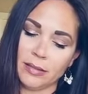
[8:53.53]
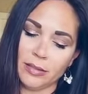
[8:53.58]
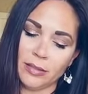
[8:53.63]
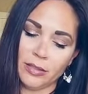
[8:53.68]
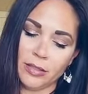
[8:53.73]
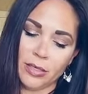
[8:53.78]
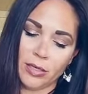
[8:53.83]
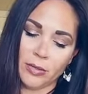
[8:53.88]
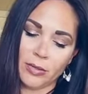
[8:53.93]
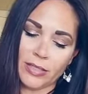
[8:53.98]

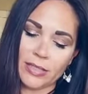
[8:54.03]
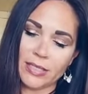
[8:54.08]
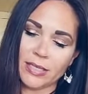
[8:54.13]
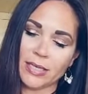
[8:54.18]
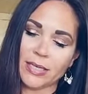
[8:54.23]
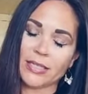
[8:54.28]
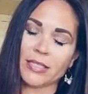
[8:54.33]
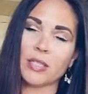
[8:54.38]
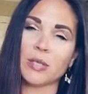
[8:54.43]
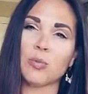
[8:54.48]
you know,
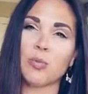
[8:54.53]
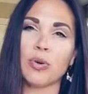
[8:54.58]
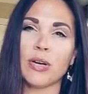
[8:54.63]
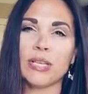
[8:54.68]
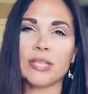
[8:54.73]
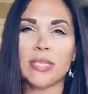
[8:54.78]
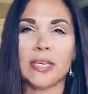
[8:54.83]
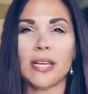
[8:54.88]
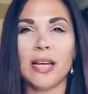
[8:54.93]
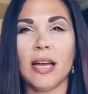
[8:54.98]
isn't
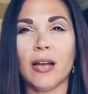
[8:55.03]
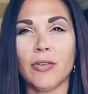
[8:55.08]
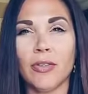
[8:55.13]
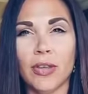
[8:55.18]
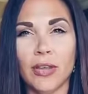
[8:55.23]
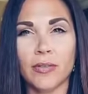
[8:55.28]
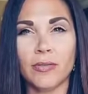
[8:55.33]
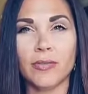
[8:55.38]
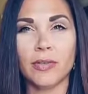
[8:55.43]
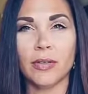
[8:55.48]
expressing
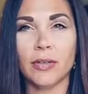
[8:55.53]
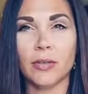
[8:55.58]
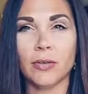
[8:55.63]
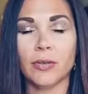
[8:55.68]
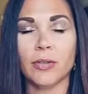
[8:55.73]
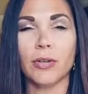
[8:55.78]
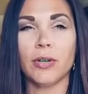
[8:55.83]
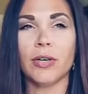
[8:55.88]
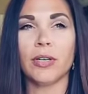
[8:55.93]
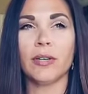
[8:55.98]
how they
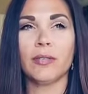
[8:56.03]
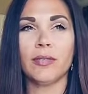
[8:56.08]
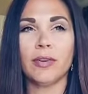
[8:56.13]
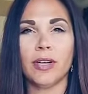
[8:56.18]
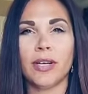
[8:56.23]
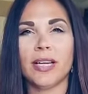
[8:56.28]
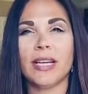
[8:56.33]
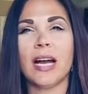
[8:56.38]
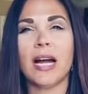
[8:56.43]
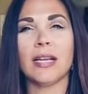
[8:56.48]
feel. They're in a
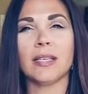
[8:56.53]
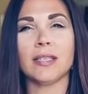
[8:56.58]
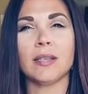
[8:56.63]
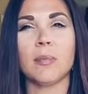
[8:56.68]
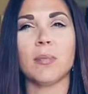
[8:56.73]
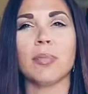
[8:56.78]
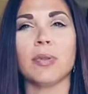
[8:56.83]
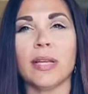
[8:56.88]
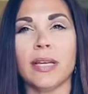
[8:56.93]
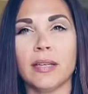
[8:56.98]
very
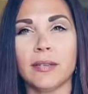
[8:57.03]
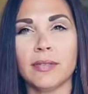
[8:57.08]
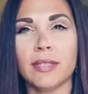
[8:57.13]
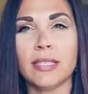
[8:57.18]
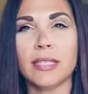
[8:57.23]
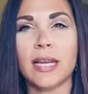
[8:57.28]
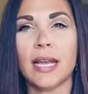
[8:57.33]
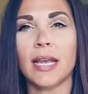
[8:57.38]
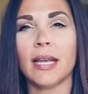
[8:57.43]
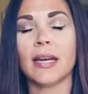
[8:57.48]

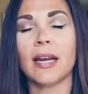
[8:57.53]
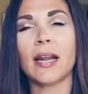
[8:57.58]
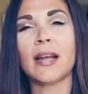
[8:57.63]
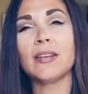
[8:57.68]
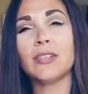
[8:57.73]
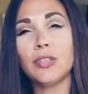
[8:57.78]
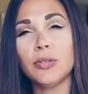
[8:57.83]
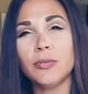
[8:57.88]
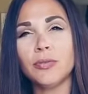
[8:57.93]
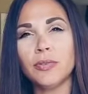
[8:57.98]
contemplative state. And
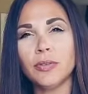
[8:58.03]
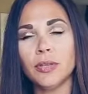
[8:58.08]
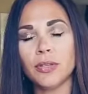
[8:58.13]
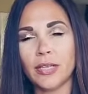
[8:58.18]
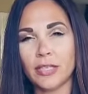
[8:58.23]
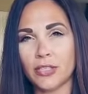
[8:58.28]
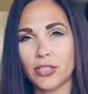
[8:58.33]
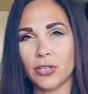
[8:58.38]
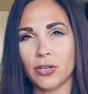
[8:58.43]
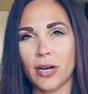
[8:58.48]
I do
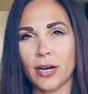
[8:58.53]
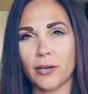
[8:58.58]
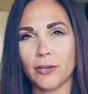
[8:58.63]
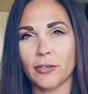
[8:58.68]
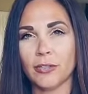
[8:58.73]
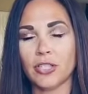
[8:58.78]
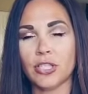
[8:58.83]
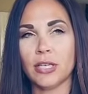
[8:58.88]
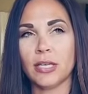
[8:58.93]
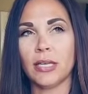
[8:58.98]
feel that's your
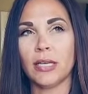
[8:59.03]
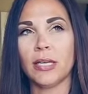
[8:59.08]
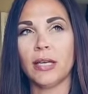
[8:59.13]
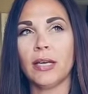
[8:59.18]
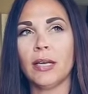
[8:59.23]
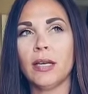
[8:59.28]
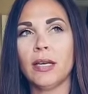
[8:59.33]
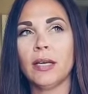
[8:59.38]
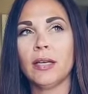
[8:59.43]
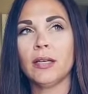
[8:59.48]
energy,